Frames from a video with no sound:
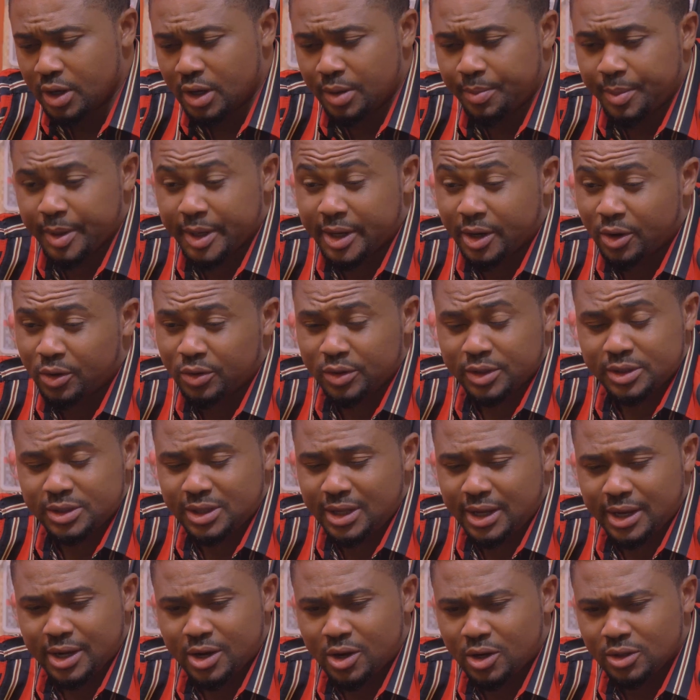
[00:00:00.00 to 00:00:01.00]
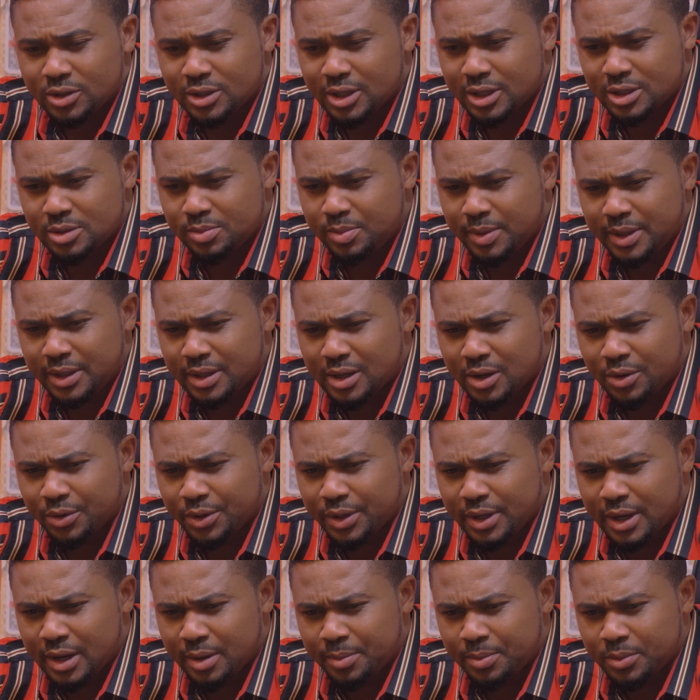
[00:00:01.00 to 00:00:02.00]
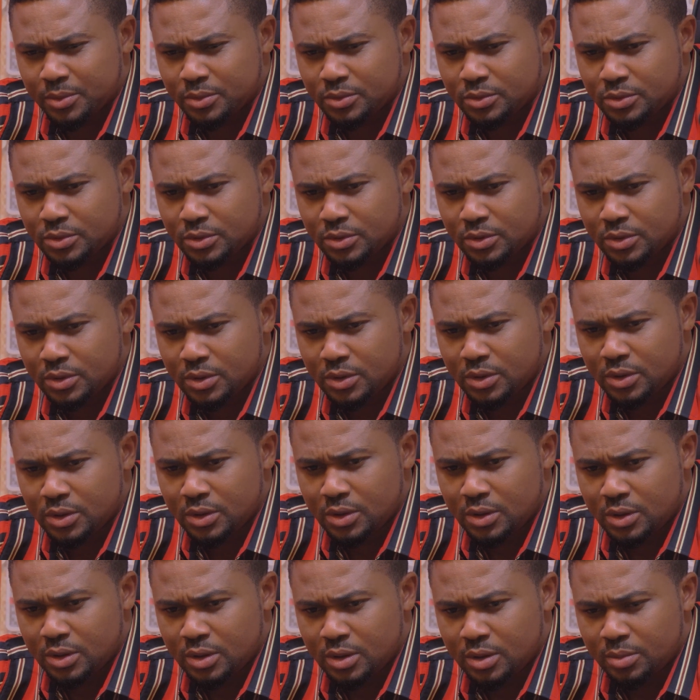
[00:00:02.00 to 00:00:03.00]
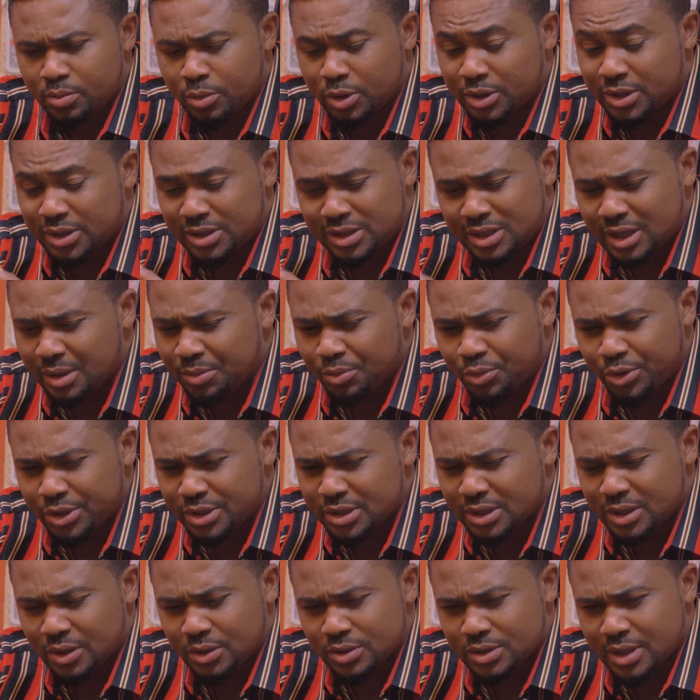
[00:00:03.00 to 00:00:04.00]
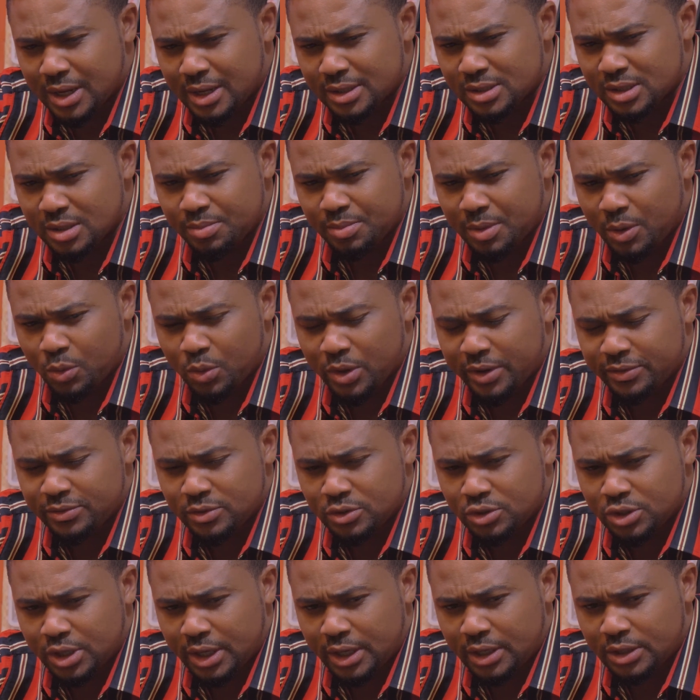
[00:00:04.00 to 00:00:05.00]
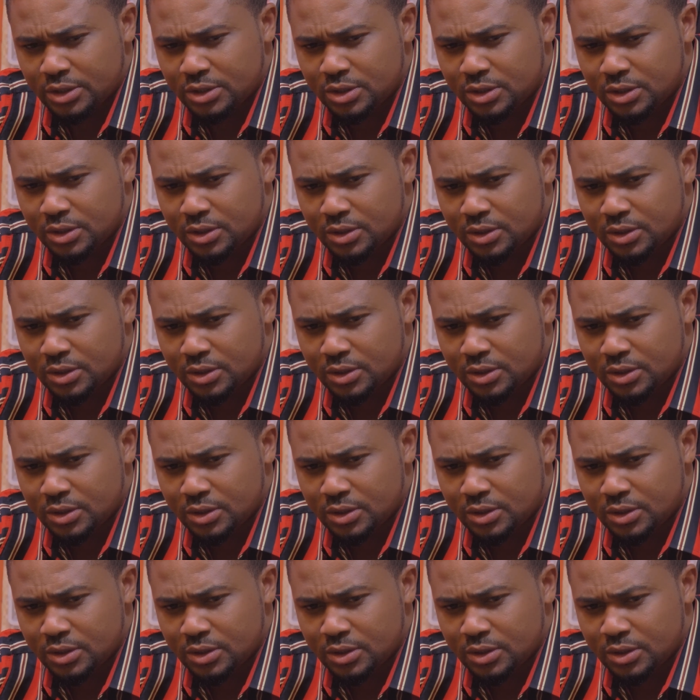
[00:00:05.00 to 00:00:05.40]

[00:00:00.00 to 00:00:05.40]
Emeka, honestly, I can't explain how it happened. But the same reason I was asking my wife to change.